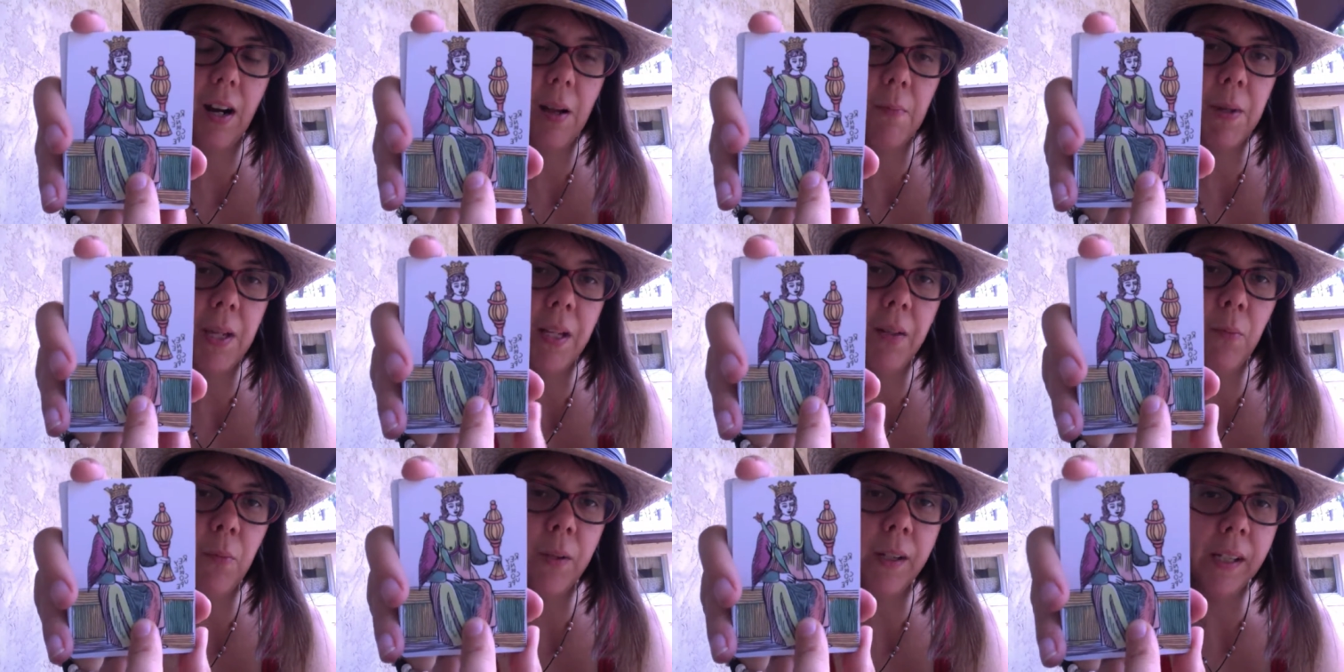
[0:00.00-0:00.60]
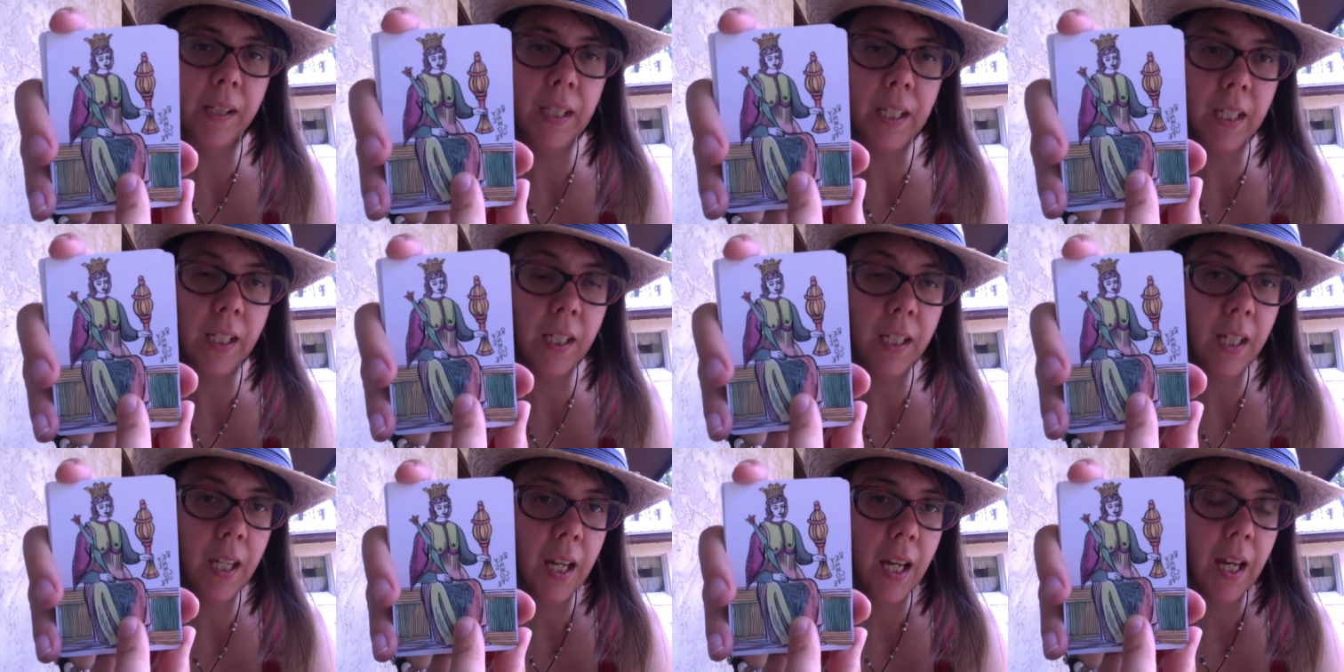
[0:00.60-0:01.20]
I mean,
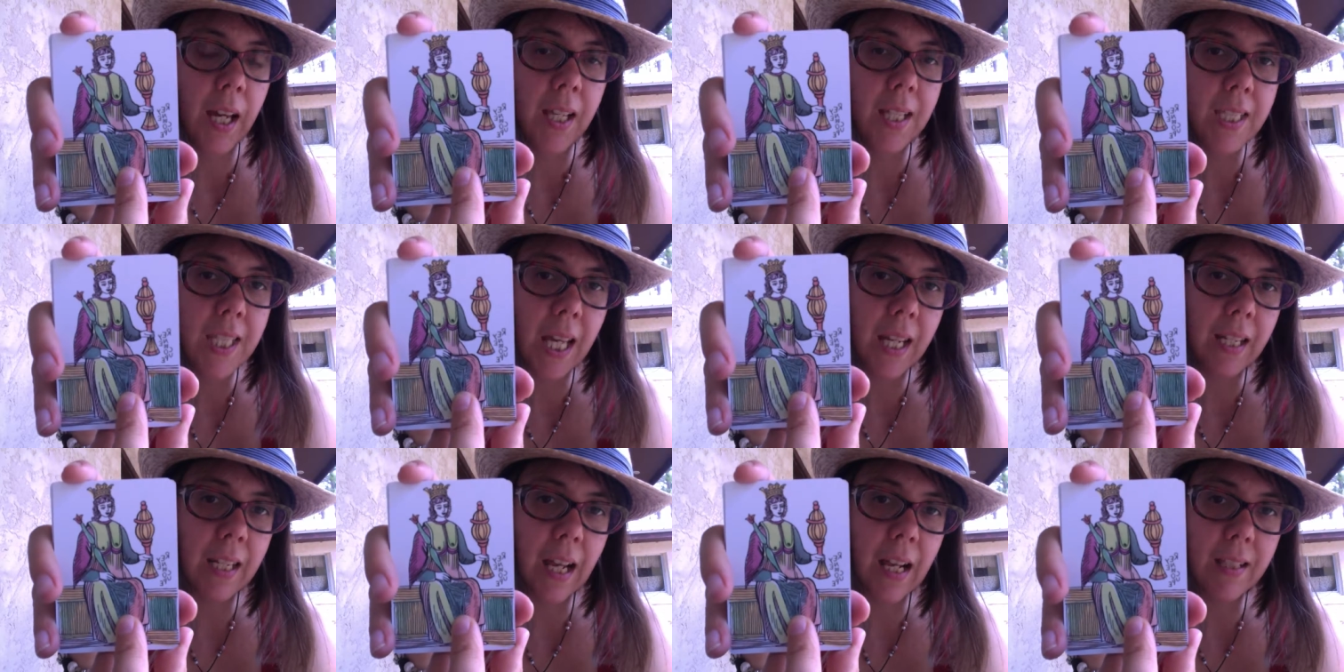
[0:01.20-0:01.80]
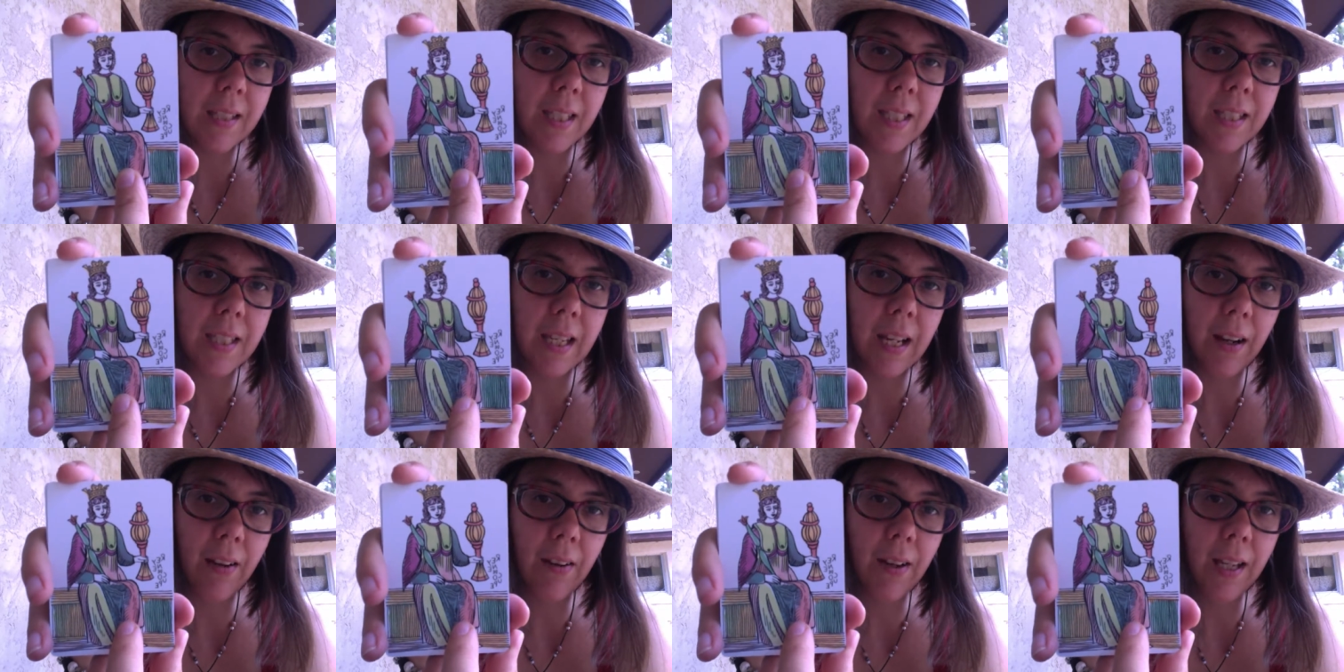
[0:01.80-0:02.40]
really? Is that
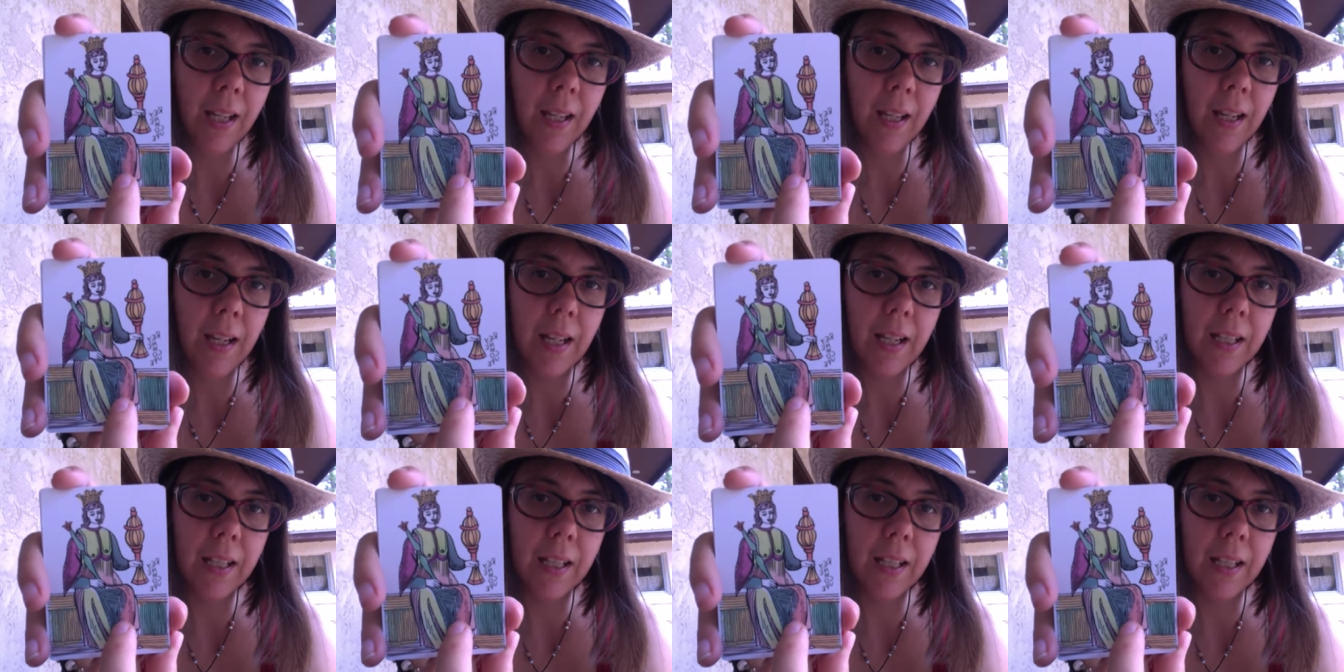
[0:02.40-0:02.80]
necessary?